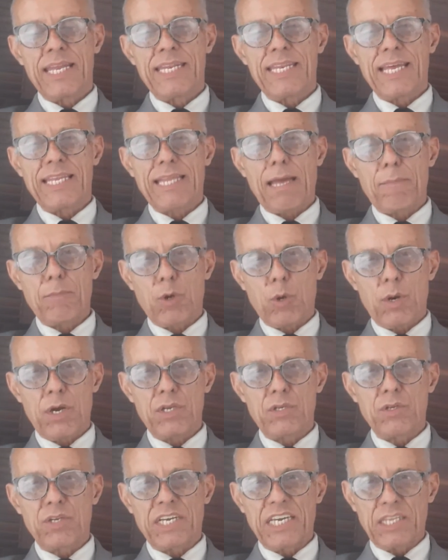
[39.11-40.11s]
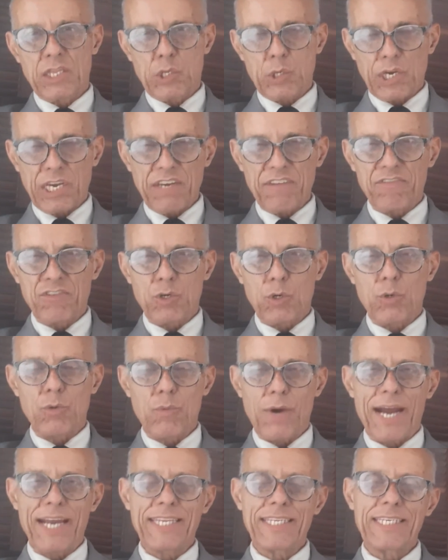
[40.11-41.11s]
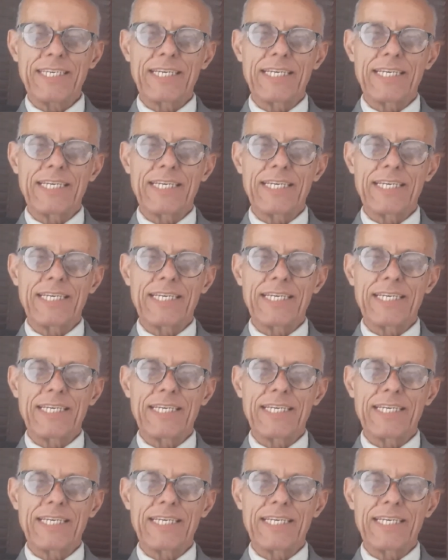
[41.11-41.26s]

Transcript: that I'm going to give you, right,